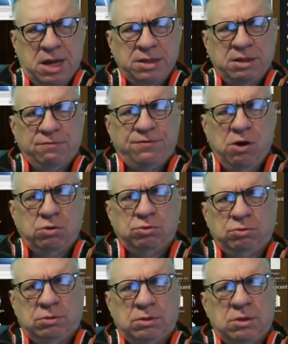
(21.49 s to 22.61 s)
On the
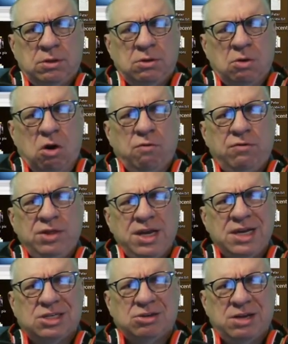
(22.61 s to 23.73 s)
phone, over the
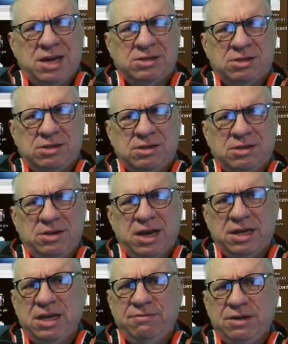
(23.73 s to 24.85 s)
internet,
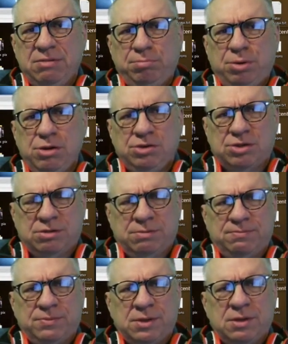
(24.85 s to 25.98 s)
and even in person.